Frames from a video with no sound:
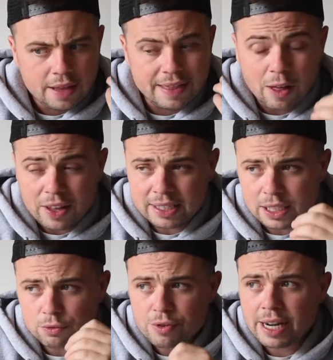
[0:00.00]
Now, this
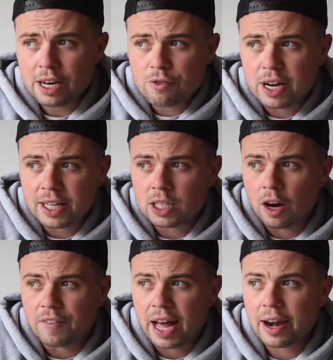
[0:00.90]
is really, really
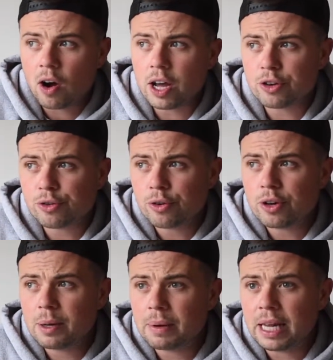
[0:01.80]
tough. And I
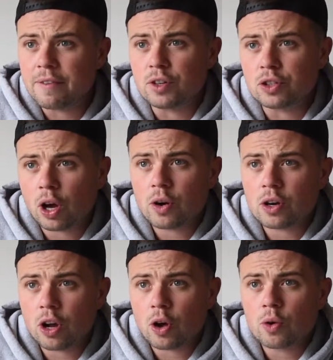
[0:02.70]
truly believe you don't
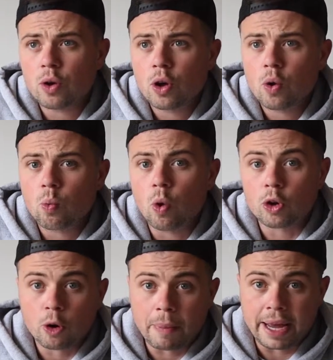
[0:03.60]
know
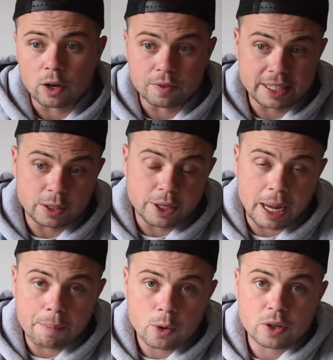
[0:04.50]
what you're made of until you
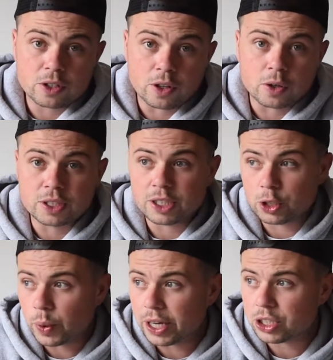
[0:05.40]
get put into those
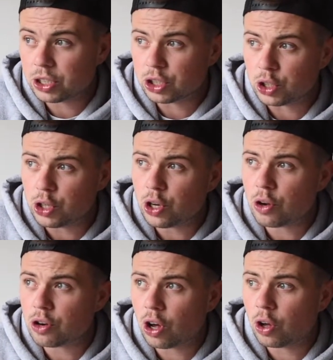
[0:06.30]
situations. So you
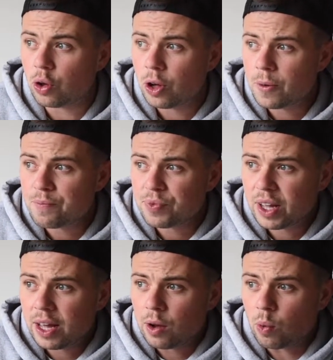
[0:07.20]
don't know
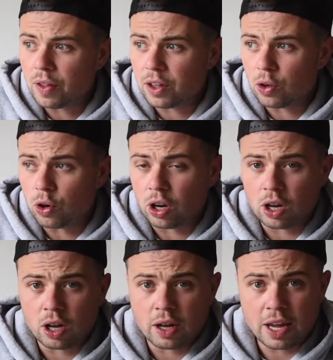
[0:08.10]
whether you're going
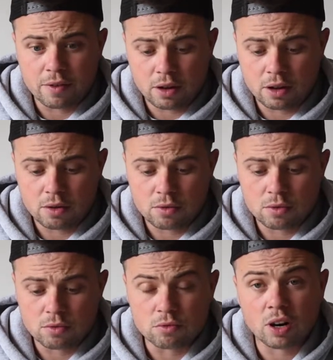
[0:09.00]
to either
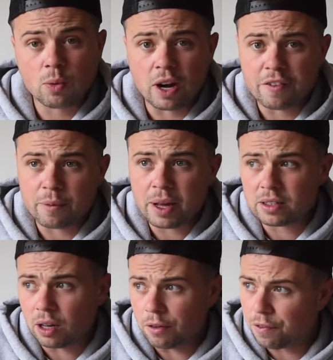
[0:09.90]
run away from it,
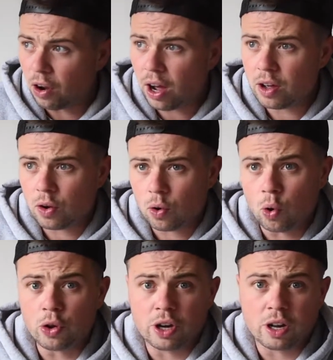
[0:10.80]
so flight,
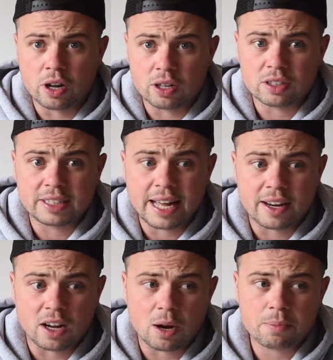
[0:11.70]
or you're going to
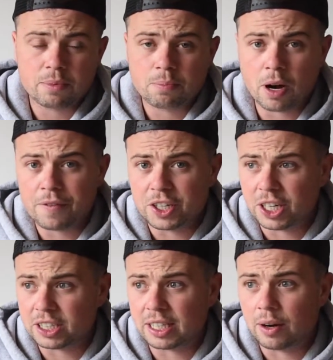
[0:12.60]
stand up, puff your
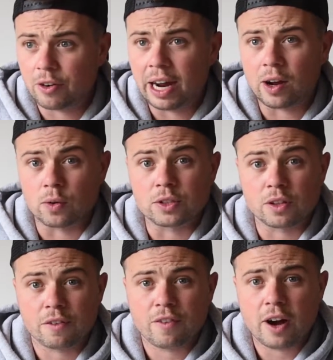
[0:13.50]
chest out and crack on, so
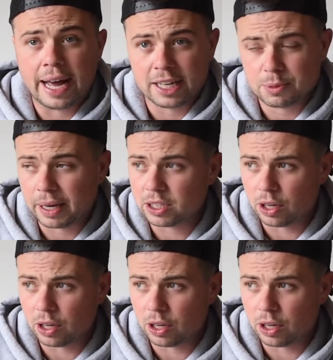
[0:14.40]
the fight aspect.